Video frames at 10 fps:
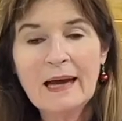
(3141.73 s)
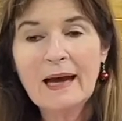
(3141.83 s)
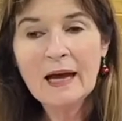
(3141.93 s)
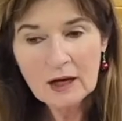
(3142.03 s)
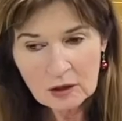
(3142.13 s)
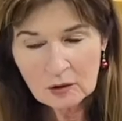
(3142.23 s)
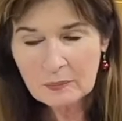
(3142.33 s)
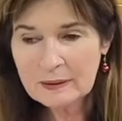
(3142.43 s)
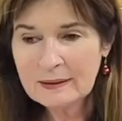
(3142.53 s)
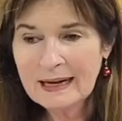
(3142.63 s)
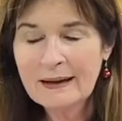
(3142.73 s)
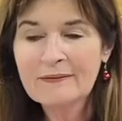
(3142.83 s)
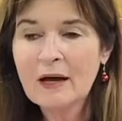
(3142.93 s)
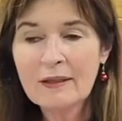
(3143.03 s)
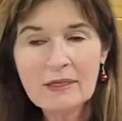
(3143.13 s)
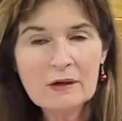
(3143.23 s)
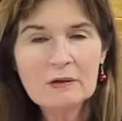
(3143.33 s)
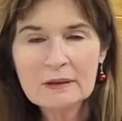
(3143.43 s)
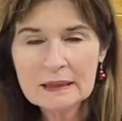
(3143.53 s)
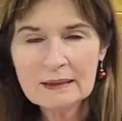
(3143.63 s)
hope that I have not
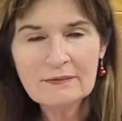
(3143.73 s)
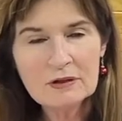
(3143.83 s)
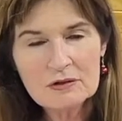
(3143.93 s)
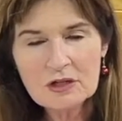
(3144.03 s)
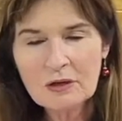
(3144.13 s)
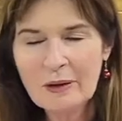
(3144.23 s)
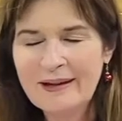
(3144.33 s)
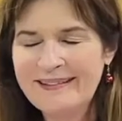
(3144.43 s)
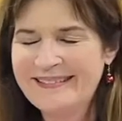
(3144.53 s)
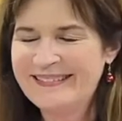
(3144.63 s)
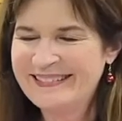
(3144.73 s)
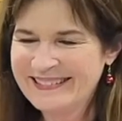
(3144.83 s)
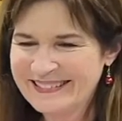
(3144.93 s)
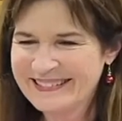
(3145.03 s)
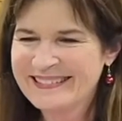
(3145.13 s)
thoroughly confused you, but